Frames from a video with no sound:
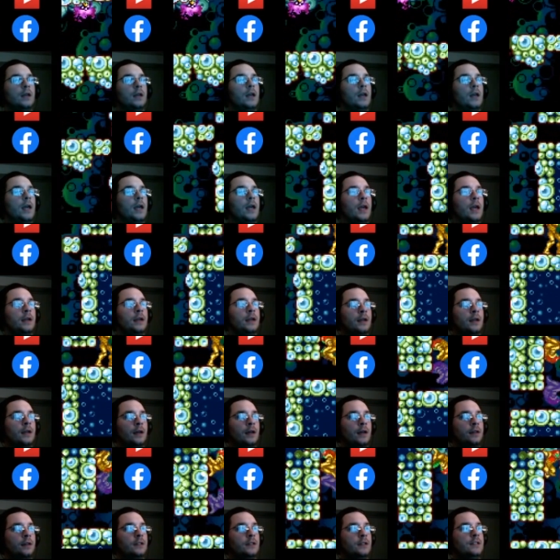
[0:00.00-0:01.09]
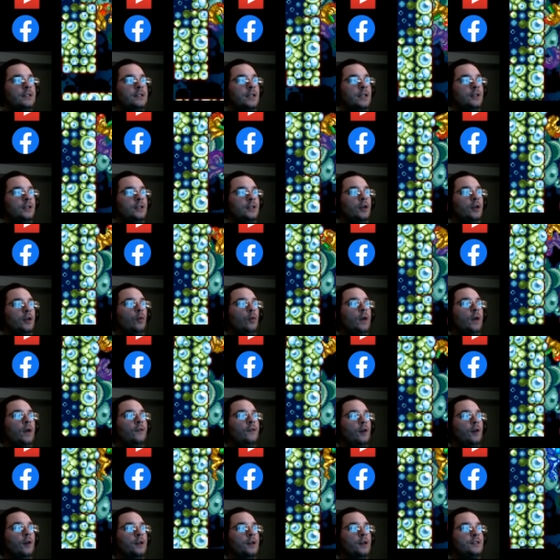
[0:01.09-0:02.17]
and this is actually a way
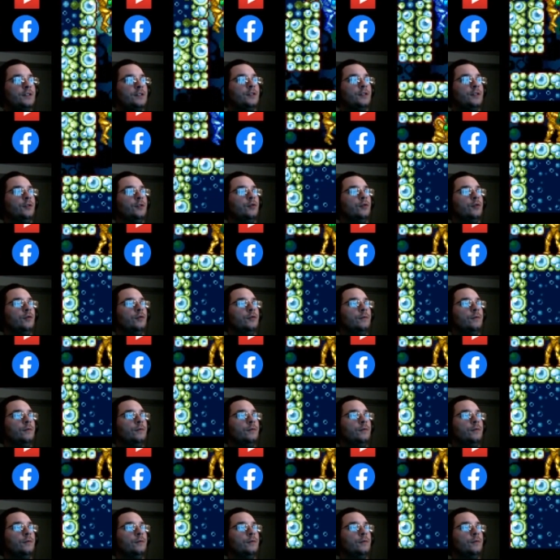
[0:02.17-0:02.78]
for us to...